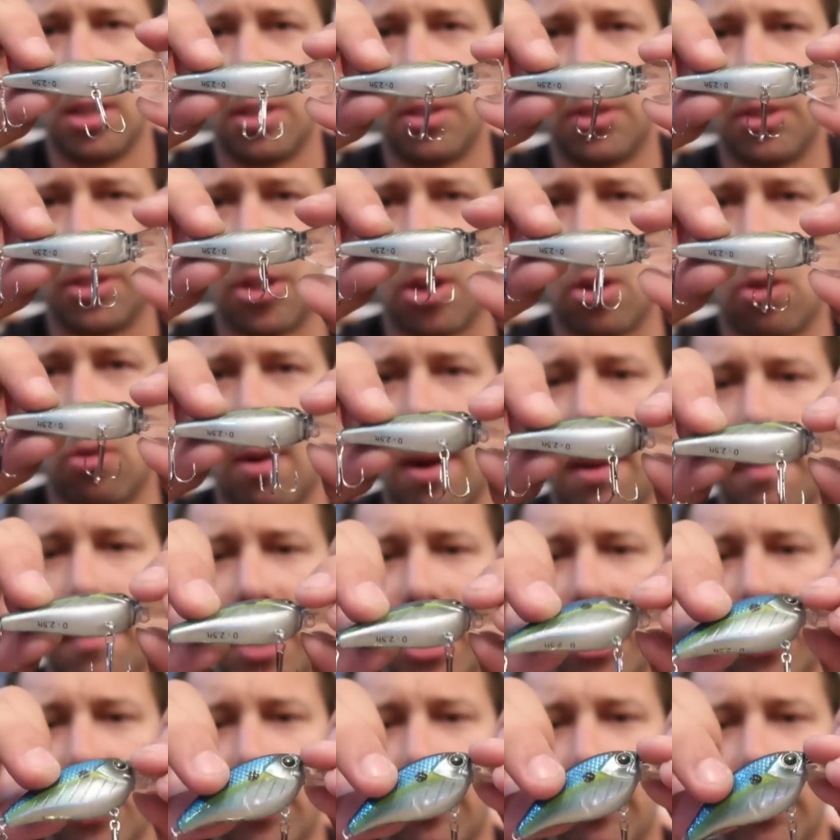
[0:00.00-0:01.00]
So I'm
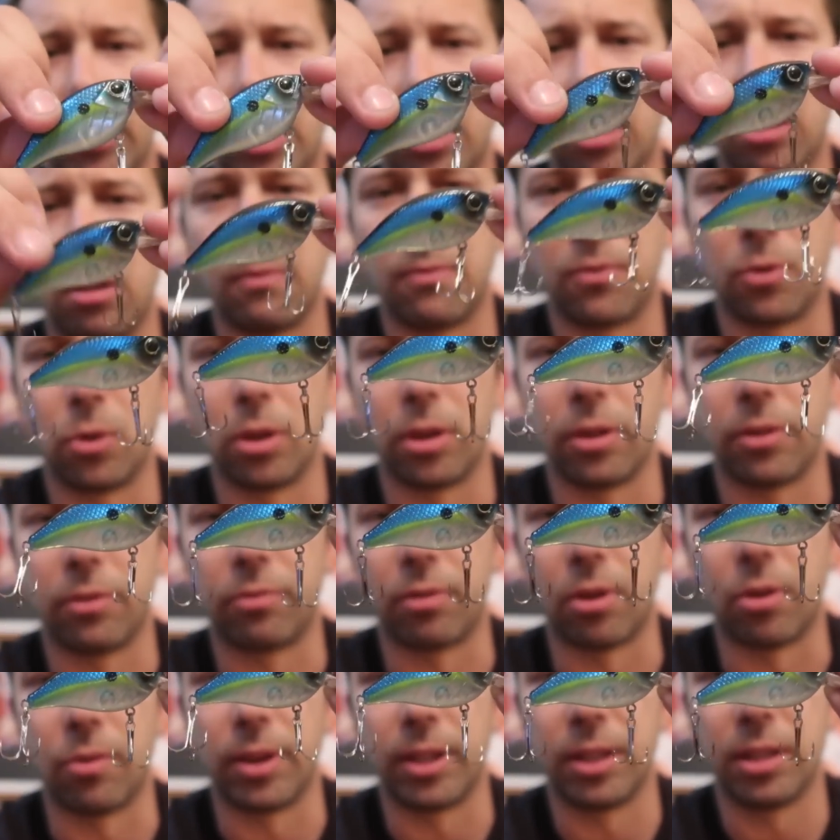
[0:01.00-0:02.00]
actually really looking forward to
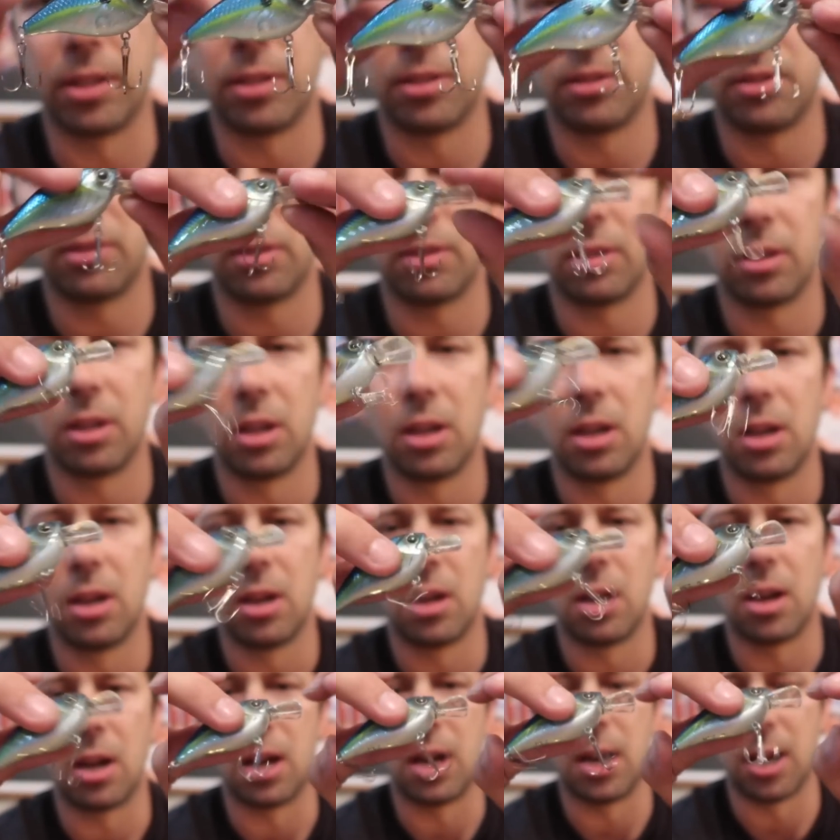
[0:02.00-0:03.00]
throwing this.
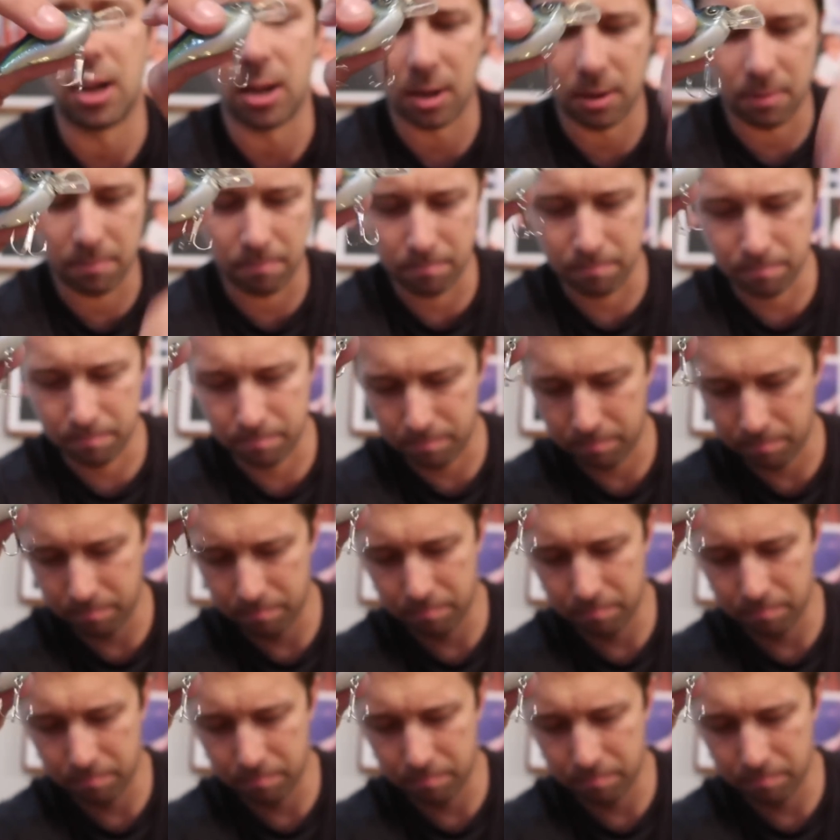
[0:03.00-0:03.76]
I